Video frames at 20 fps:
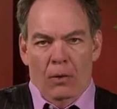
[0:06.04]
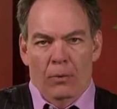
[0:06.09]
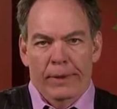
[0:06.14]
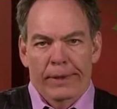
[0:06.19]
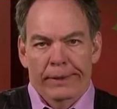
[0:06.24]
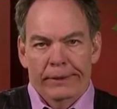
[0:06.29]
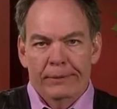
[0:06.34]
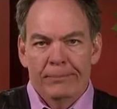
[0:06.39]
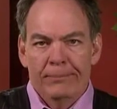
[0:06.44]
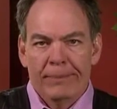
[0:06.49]

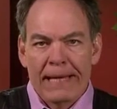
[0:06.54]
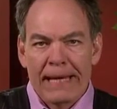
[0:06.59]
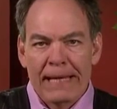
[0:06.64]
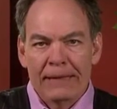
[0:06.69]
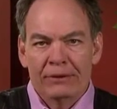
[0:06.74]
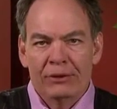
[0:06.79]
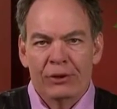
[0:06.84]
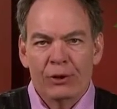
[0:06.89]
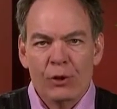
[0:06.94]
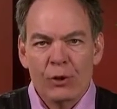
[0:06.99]
Welcome
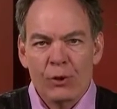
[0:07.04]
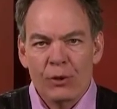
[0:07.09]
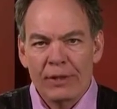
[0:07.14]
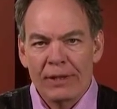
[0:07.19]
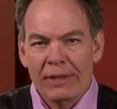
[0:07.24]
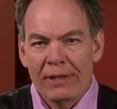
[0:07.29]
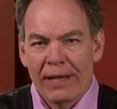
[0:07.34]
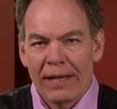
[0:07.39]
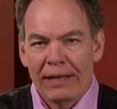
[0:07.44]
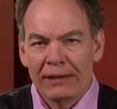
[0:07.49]
back to
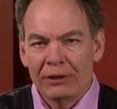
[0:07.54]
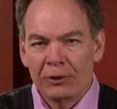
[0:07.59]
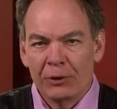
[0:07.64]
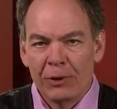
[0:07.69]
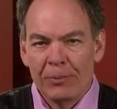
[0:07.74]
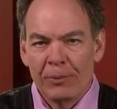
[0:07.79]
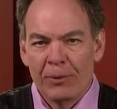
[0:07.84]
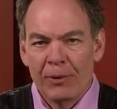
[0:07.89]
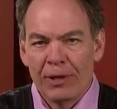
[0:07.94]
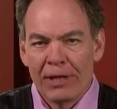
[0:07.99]
the Keiser
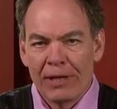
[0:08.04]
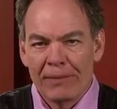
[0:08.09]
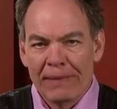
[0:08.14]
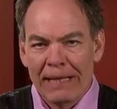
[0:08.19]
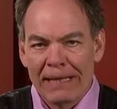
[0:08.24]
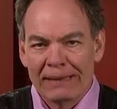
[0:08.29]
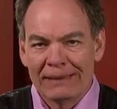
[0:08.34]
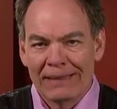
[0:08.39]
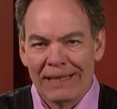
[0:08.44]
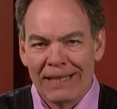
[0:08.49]
Report. I'm
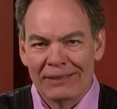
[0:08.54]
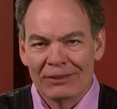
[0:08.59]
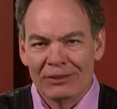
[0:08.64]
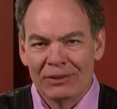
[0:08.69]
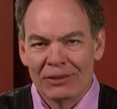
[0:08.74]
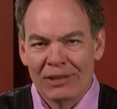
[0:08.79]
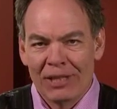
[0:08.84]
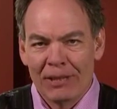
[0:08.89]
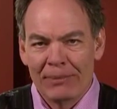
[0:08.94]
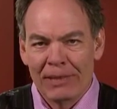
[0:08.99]
Max
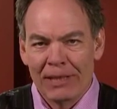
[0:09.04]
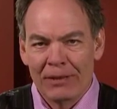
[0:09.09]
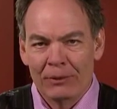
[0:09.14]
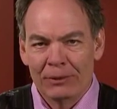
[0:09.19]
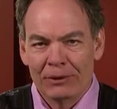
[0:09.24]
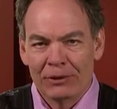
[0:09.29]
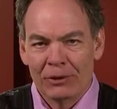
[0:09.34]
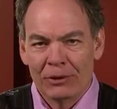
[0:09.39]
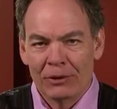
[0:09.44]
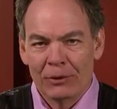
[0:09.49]
Keiser. Time now to
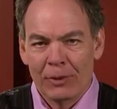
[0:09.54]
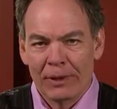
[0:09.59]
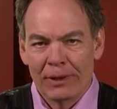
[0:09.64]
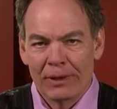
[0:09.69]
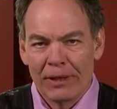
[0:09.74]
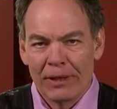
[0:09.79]
return to our